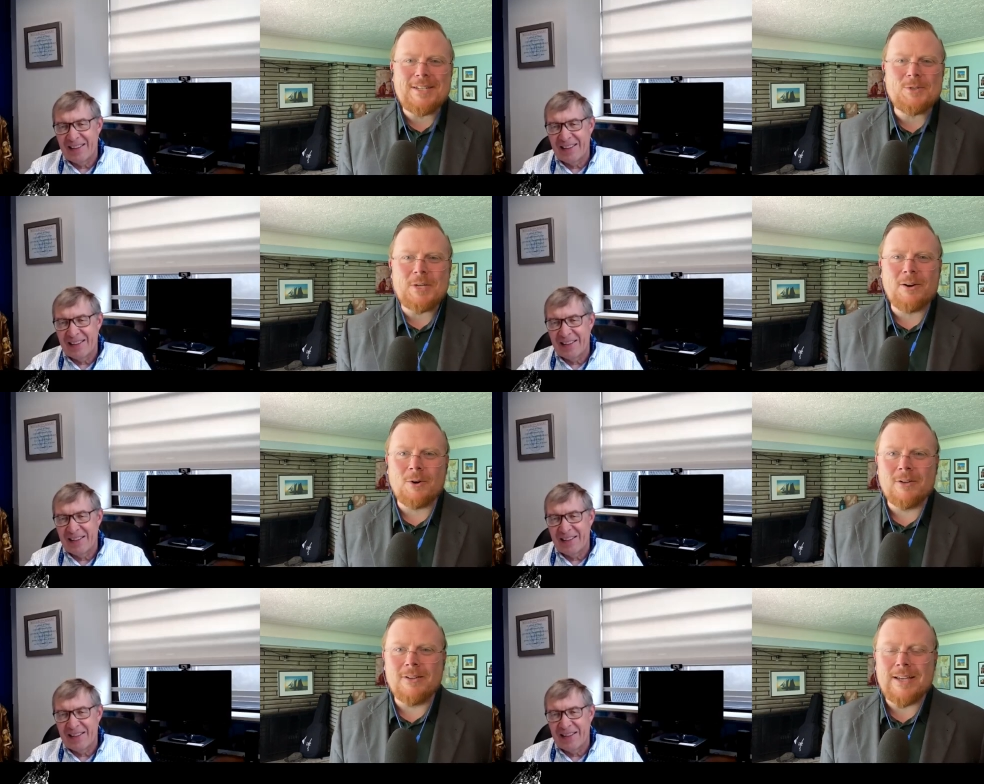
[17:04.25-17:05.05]
Speaker 1: in
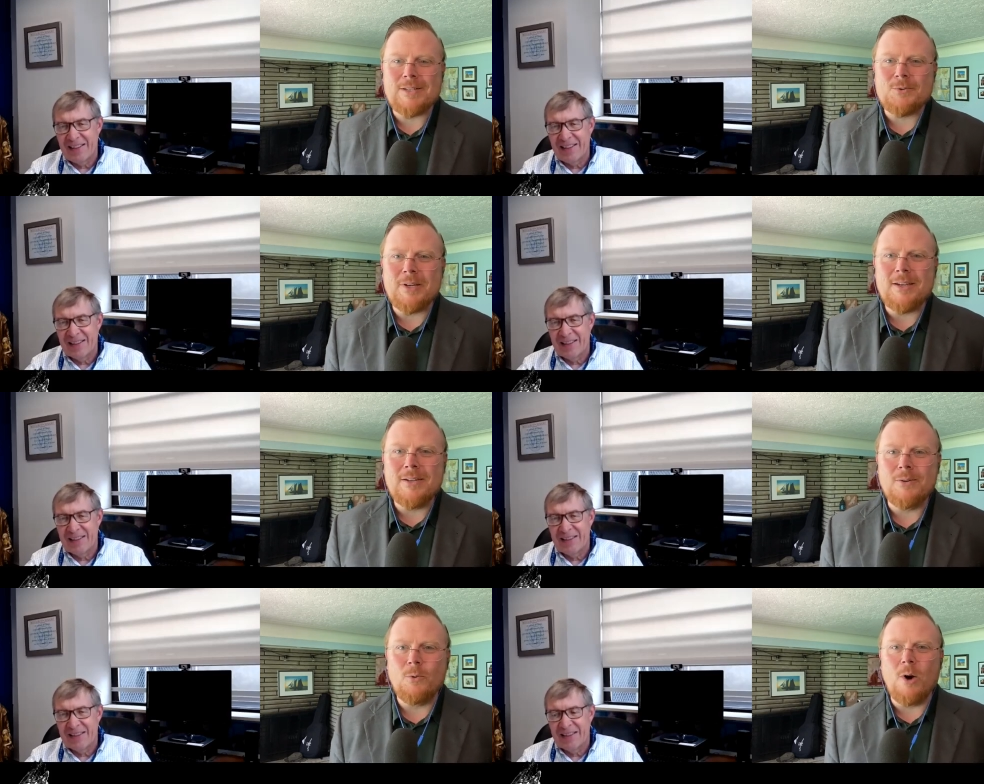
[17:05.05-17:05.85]
general as
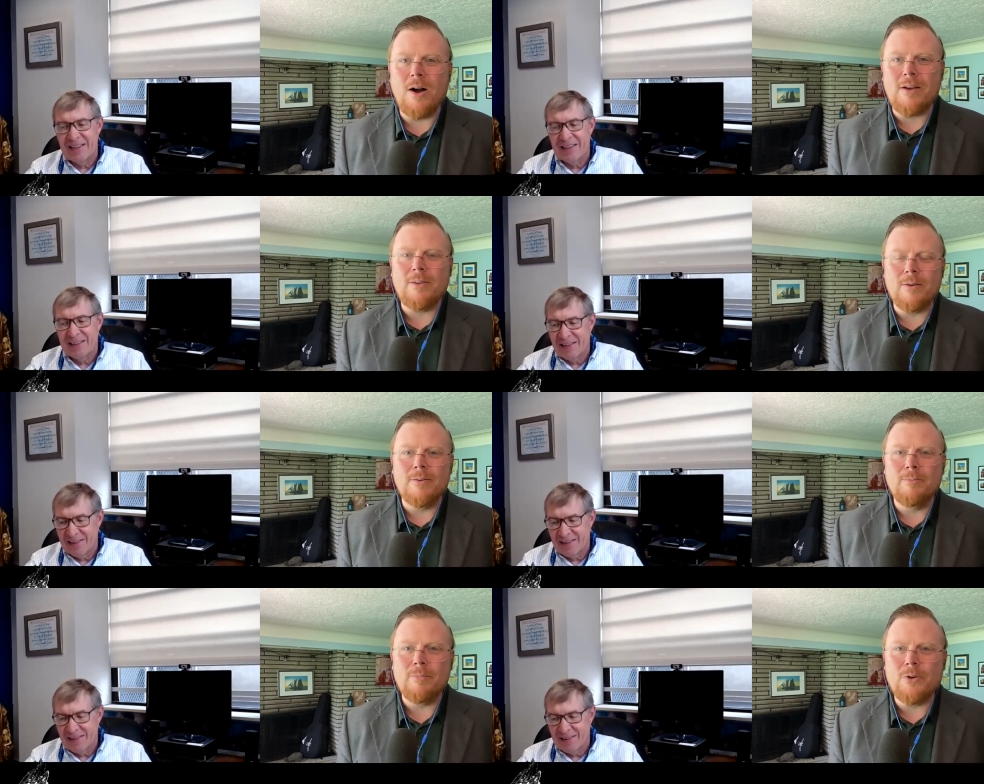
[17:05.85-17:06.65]
we walk
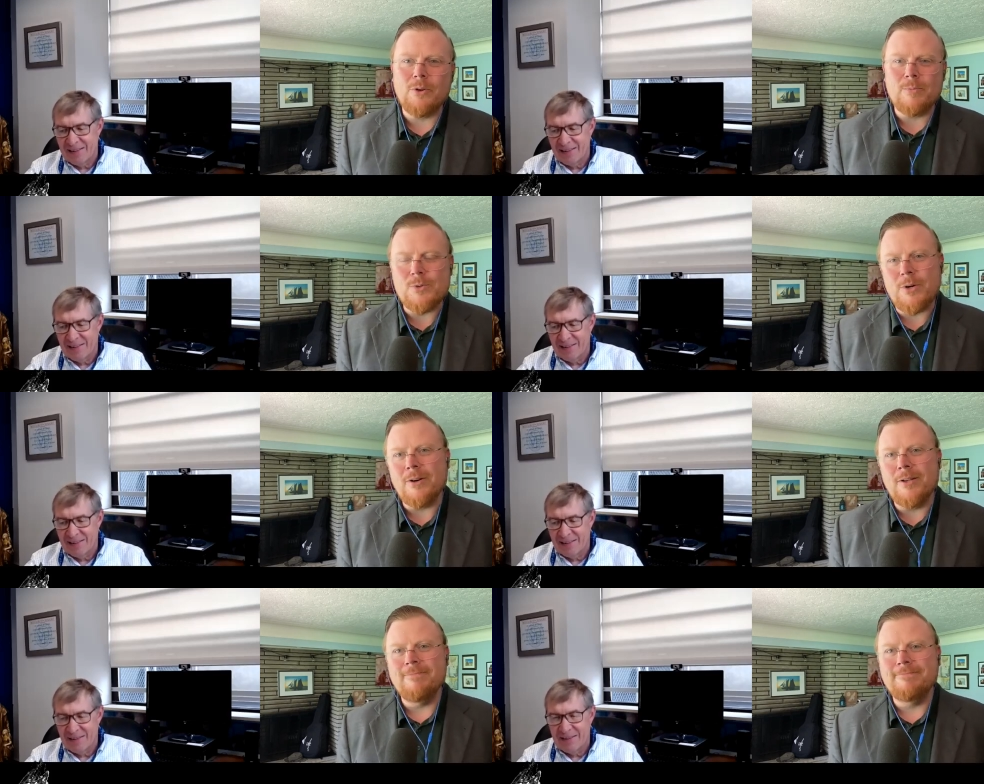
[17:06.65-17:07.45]
the pilgrim
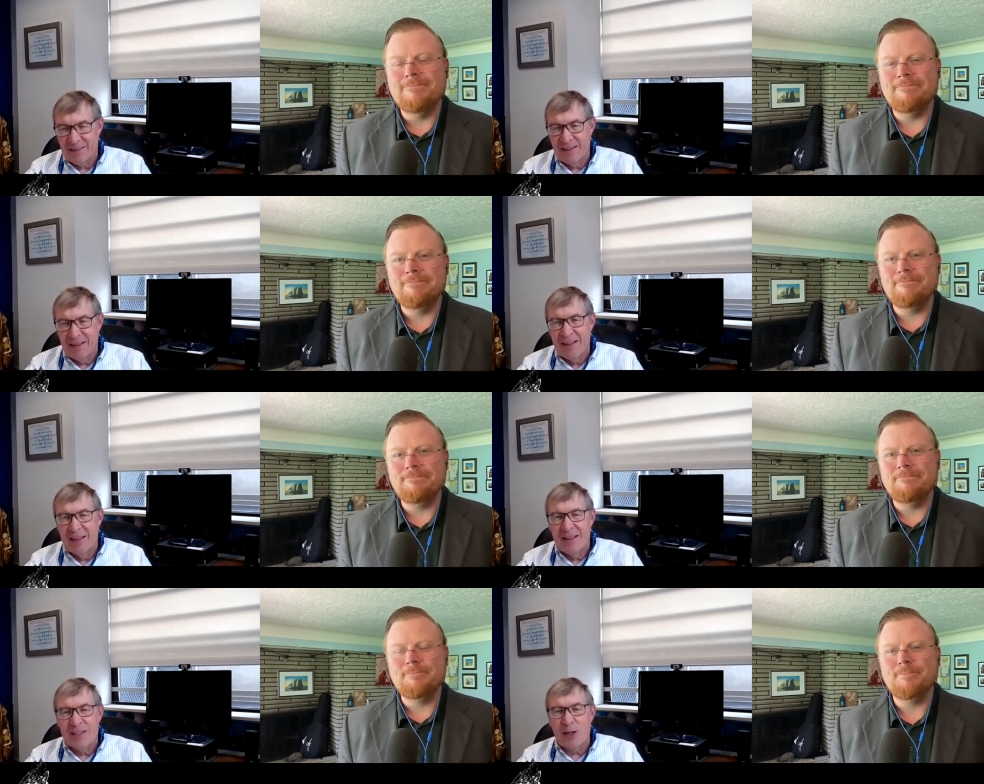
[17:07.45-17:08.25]
journey?
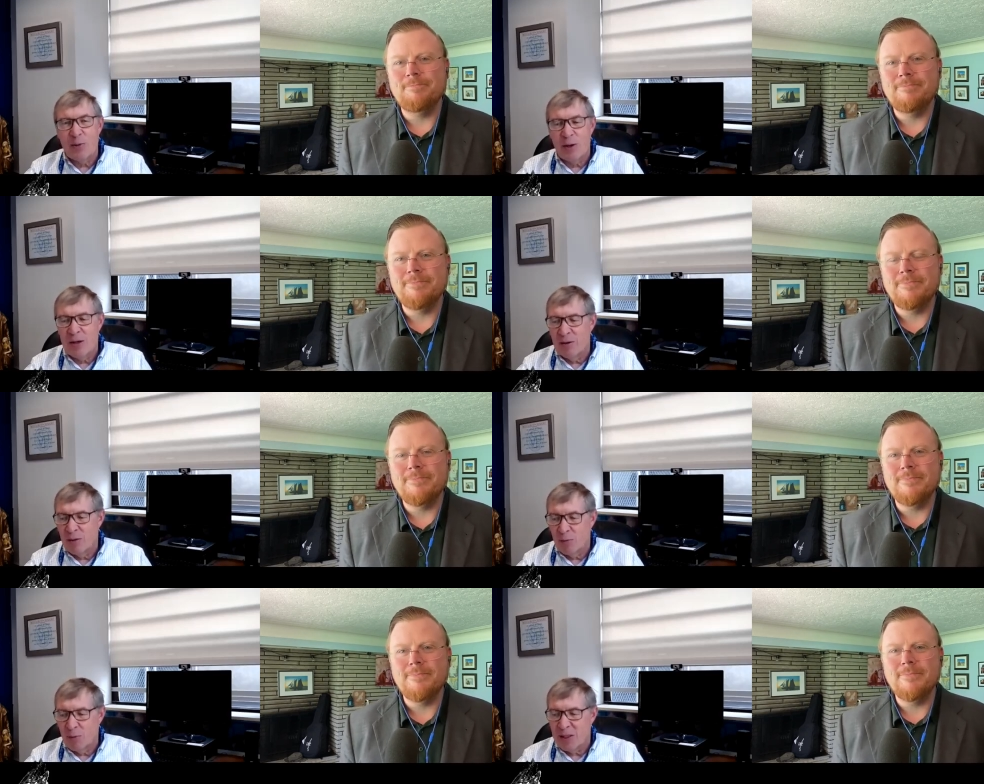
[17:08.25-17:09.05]
Speaker 2: So
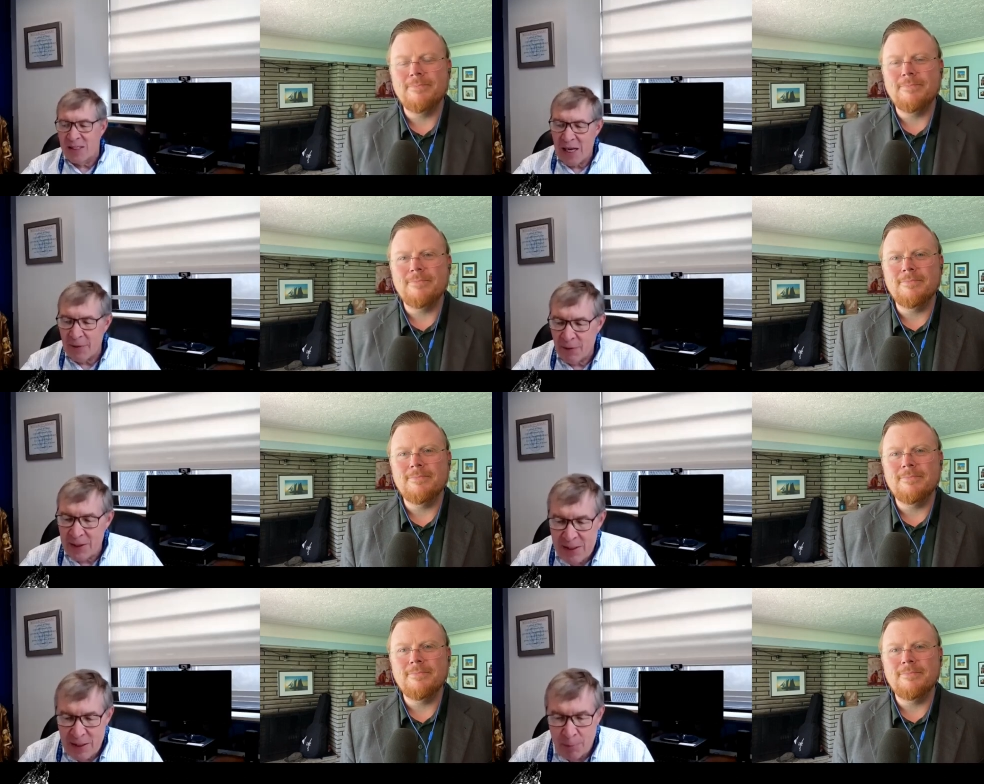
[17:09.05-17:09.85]
when when St.
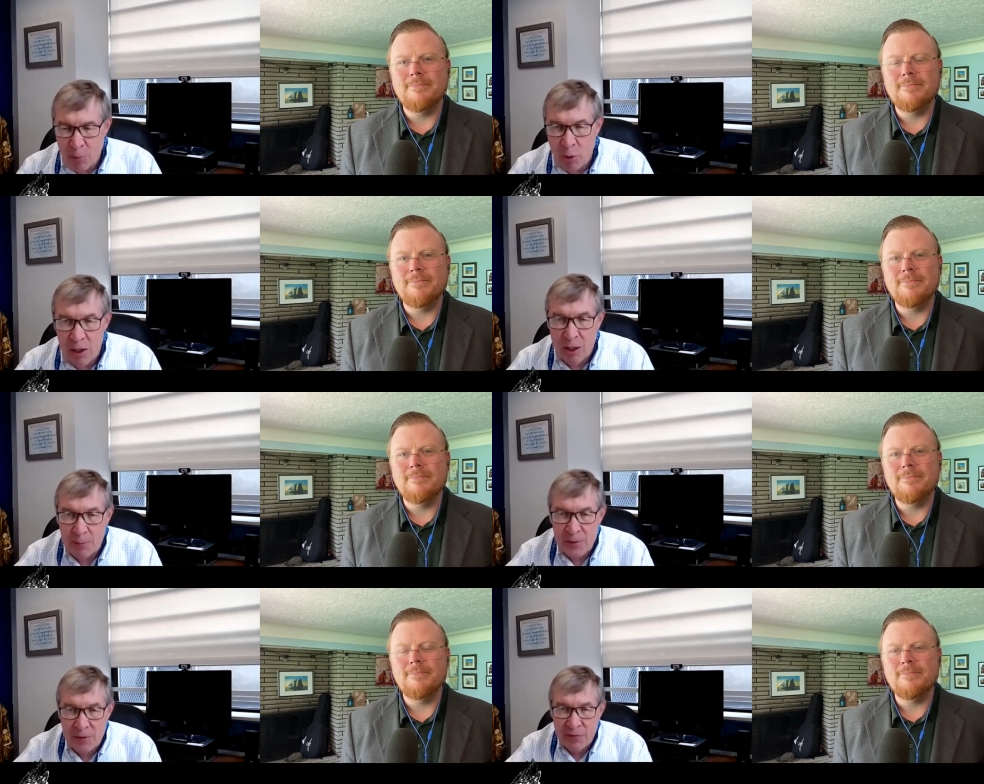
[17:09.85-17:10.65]
Vincent Paul
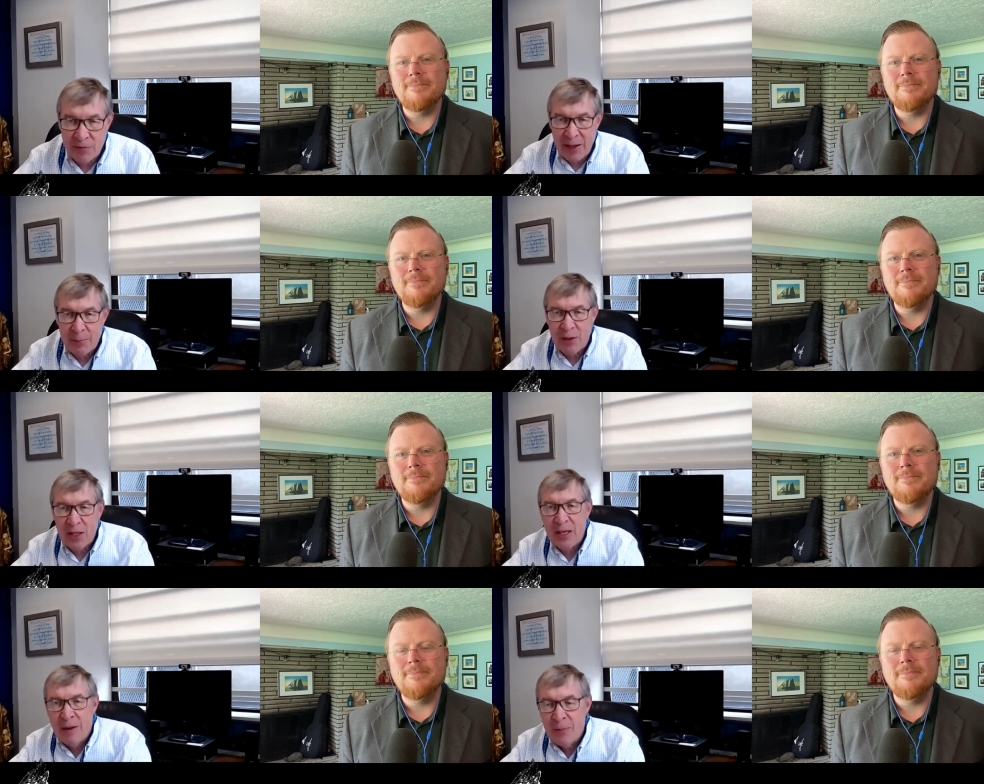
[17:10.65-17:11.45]
helps a
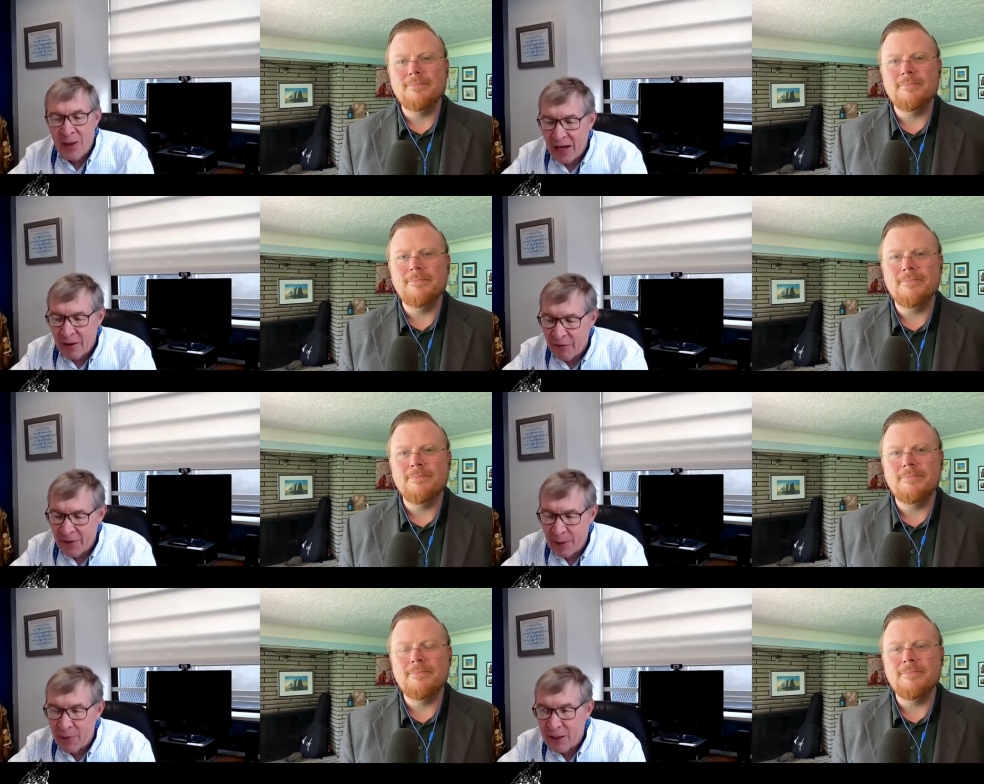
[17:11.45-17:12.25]
family, and a
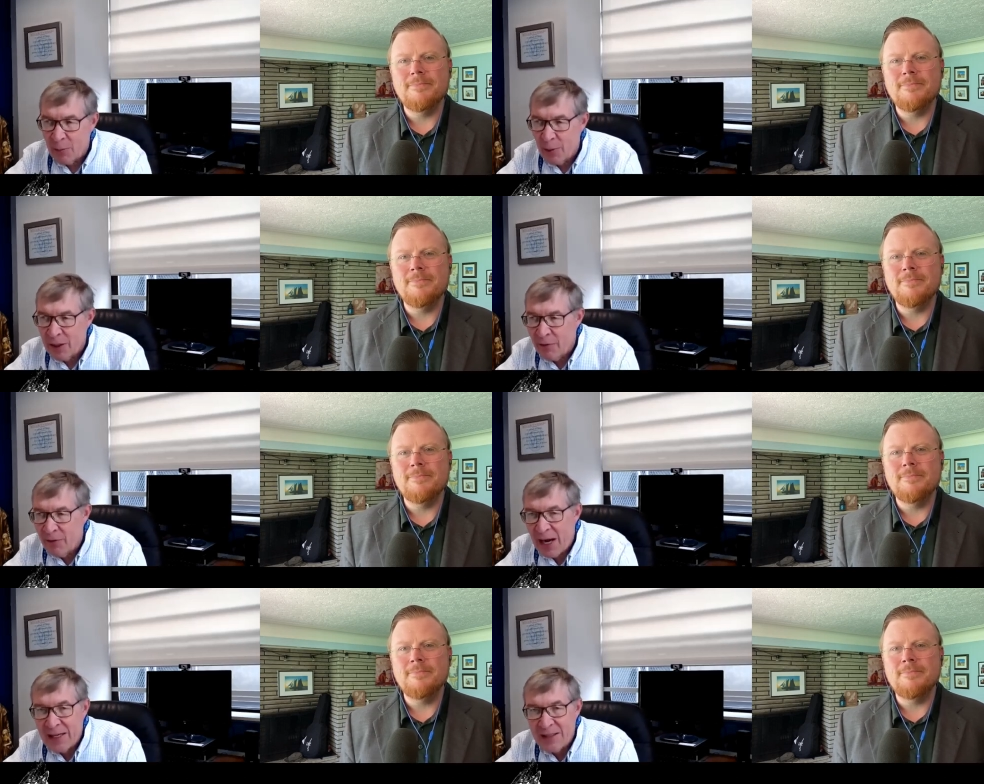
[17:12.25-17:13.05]
family could be
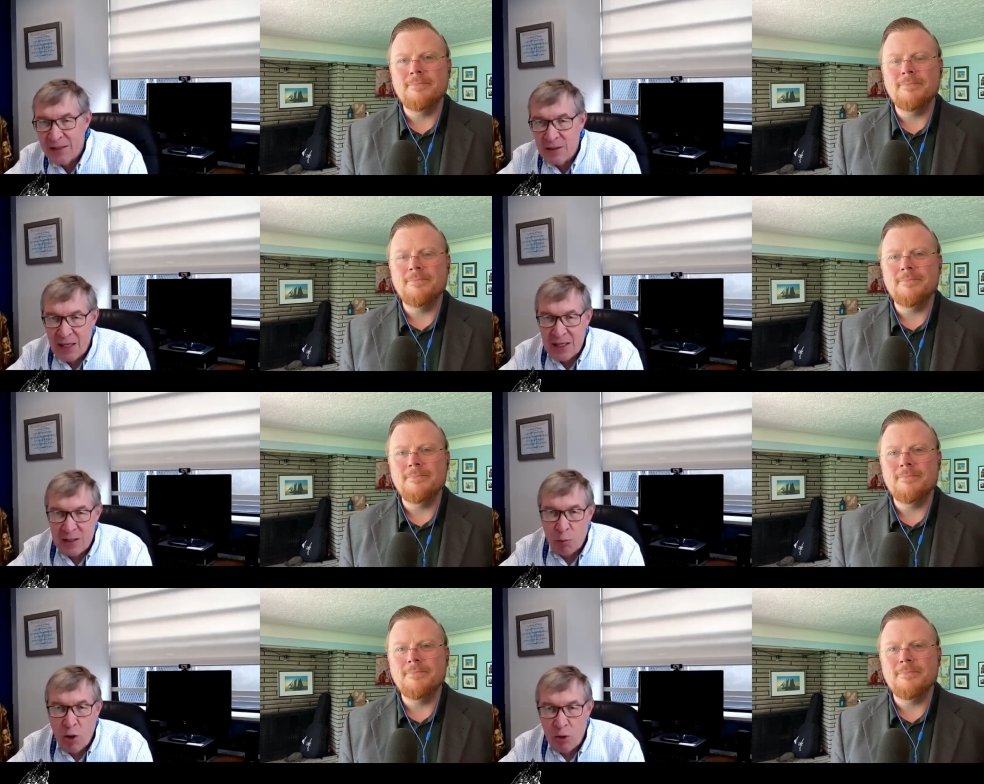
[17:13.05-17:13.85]
defined as
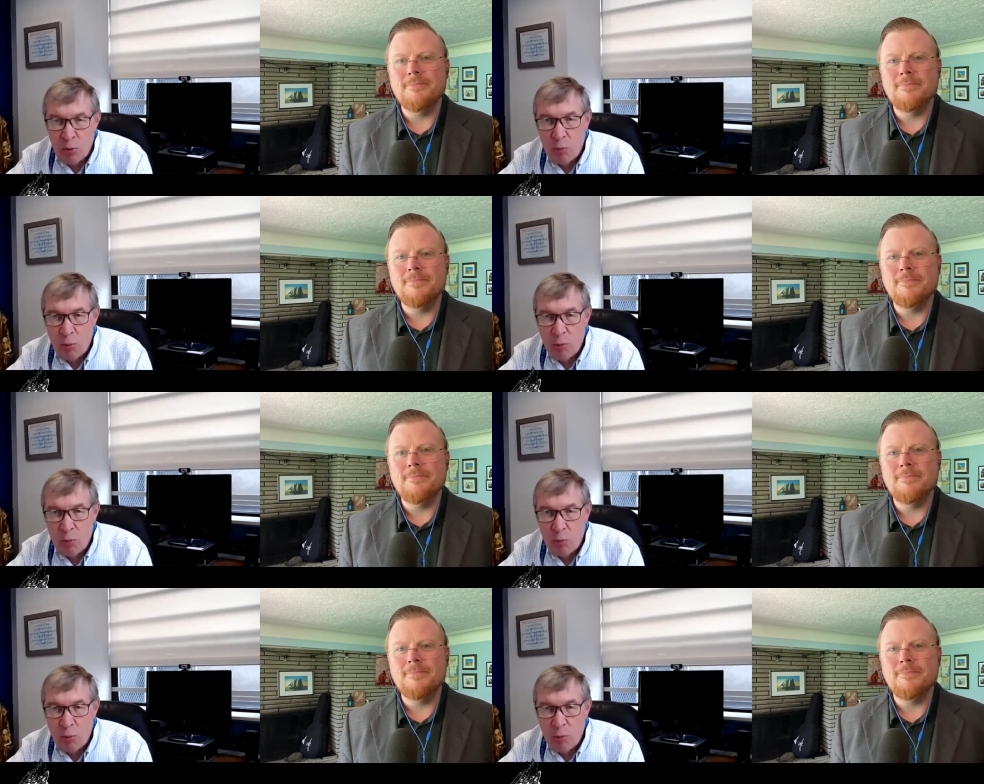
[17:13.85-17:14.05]
as one or